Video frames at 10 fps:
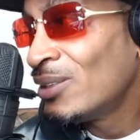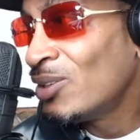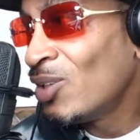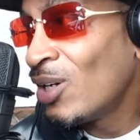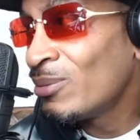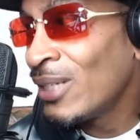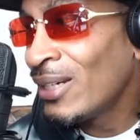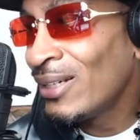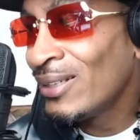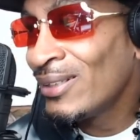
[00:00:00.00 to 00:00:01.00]
You know what I'm
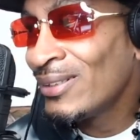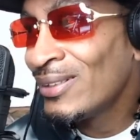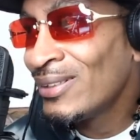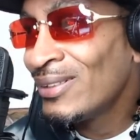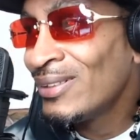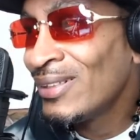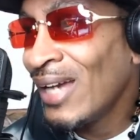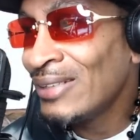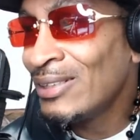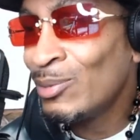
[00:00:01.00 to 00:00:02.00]
saying?
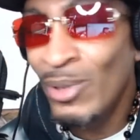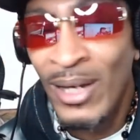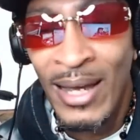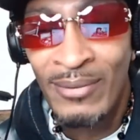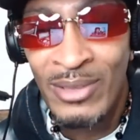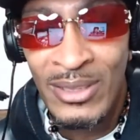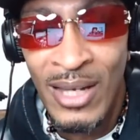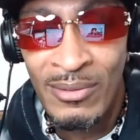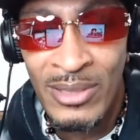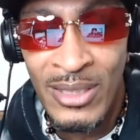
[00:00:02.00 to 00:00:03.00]
I just want to have these
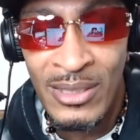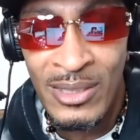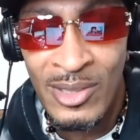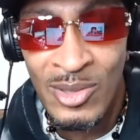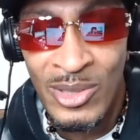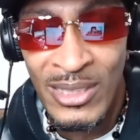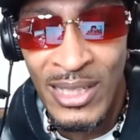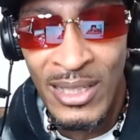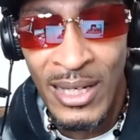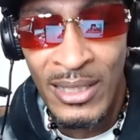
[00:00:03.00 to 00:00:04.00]
conversations on a
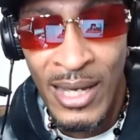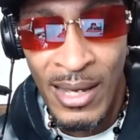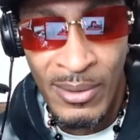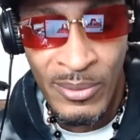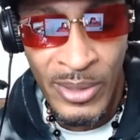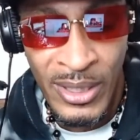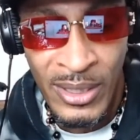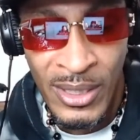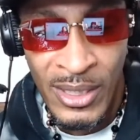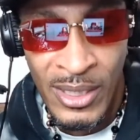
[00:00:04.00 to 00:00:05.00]
day like that with,
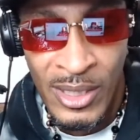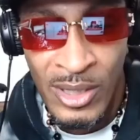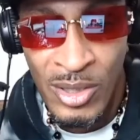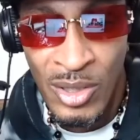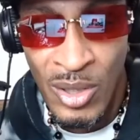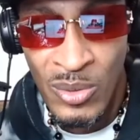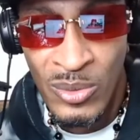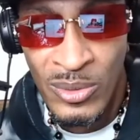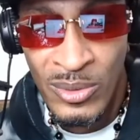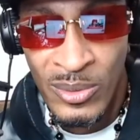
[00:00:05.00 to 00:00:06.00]
you
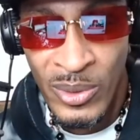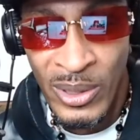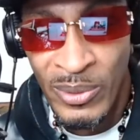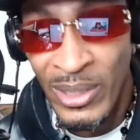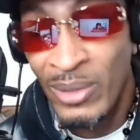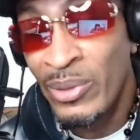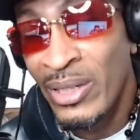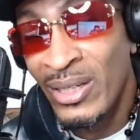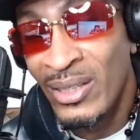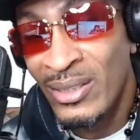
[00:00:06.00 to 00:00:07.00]
know, where
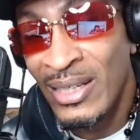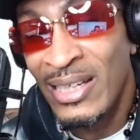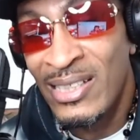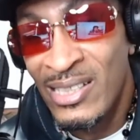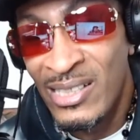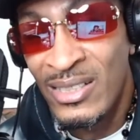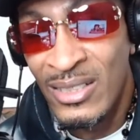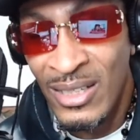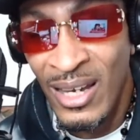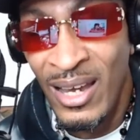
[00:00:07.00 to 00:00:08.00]
the energy
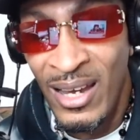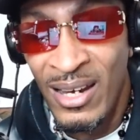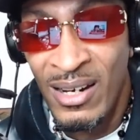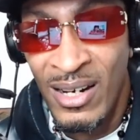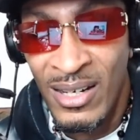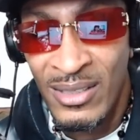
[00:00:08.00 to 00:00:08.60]
is in the air,